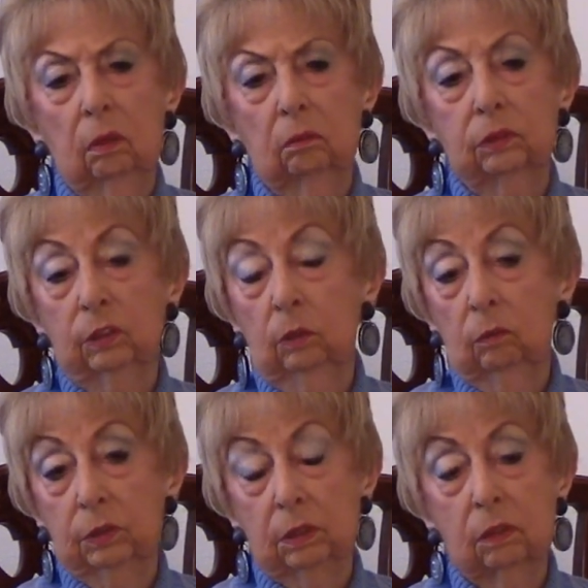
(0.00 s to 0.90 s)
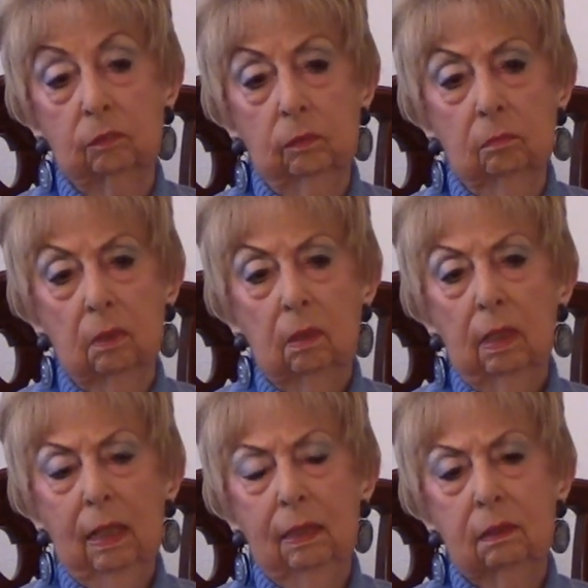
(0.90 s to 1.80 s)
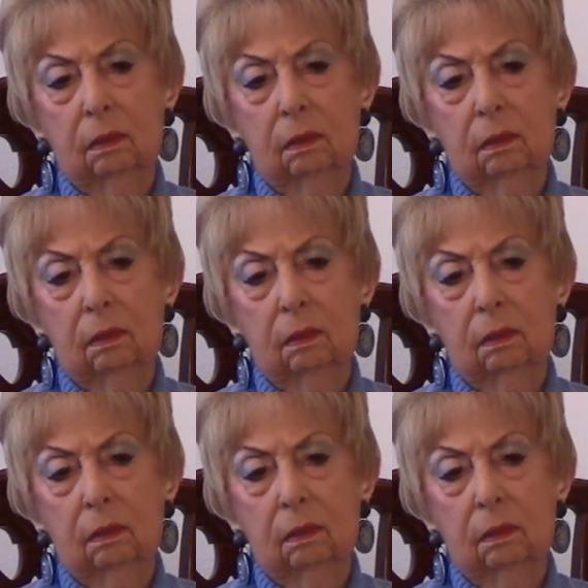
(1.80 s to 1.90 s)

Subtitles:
School was just from 8